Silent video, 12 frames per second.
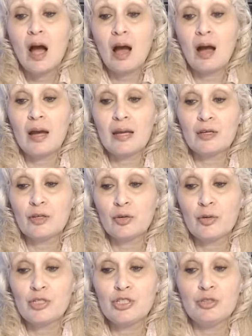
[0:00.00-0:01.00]
I
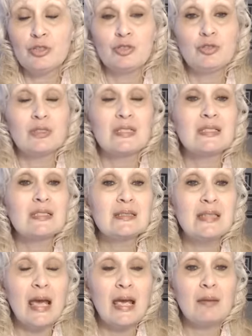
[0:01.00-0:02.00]
encourage you to do the
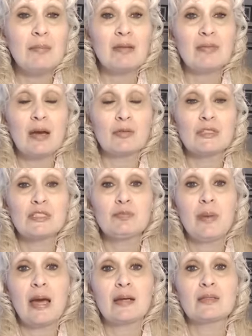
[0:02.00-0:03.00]
same in that
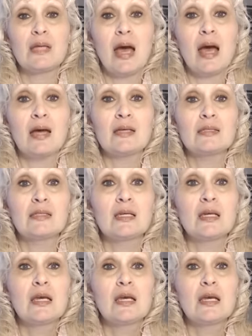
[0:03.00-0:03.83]
respect as